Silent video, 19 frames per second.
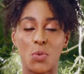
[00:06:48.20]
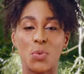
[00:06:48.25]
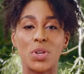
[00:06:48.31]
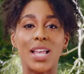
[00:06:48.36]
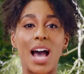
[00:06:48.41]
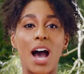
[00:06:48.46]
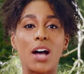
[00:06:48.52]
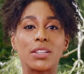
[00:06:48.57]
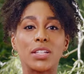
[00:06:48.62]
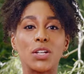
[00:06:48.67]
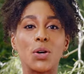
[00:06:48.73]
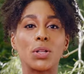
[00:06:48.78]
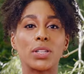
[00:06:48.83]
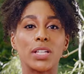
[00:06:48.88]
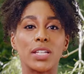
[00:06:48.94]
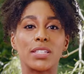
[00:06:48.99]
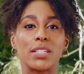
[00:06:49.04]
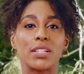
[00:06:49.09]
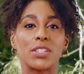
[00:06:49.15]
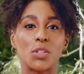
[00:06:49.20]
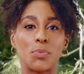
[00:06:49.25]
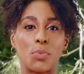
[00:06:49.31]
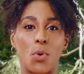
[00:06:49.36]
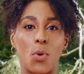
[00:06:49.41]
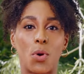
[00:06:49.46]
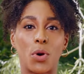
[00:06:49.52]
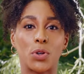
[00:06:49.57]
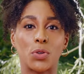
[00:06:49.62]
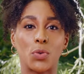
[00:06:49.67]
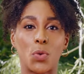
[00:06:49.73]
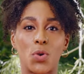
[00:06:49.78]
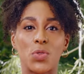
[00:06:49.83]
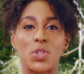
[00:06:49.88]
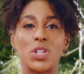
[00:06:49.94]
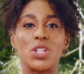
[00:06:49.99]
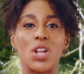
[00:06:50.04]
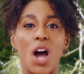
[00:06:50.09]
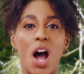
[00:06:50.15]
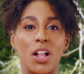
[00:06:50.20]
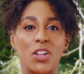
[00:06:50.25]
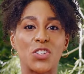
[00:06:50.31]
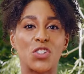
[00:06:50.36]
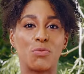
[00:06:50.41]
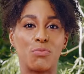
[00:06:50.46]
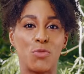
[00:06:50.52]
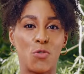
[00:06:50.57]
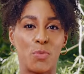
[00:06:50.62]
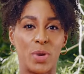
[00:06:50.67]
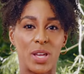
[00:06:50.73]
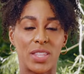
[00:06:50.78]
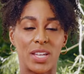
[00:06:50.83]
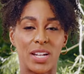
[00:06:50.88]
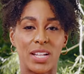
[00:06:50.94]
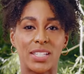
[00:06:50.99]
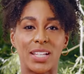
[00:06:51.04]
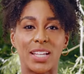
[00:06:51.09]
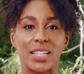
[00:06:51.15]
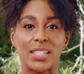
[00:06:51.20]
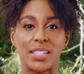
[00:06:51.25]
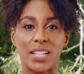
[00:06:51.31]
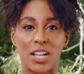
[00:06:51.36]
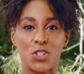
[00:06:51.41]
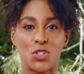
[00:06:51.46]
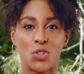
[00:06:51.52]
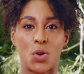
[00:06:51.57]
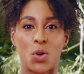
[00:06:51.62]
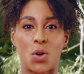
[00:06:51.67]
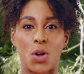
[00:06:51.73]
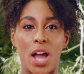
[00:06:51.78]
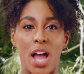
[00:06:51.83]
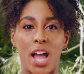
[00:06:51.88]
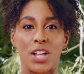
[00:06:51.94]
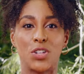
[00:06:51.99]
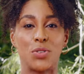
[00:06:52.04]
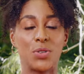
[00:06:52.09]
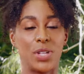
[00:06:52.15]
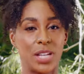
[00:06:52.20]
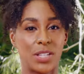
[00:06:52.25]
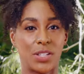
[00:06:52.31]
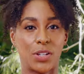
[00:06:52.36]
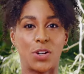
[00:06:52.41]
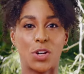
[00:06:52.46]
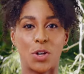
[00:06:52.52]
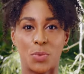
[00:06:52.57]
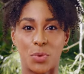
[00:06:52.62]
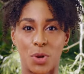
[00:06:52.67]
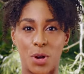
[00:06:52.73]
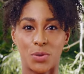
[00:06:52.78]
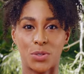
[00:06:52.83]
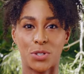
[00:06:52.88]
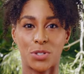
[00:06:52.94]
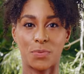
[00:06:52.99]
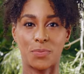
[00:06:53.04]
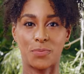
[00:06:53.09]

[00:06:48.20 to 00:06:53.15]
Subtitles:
without the holistic support or the knowledge of movement that is essential and unique to her approach.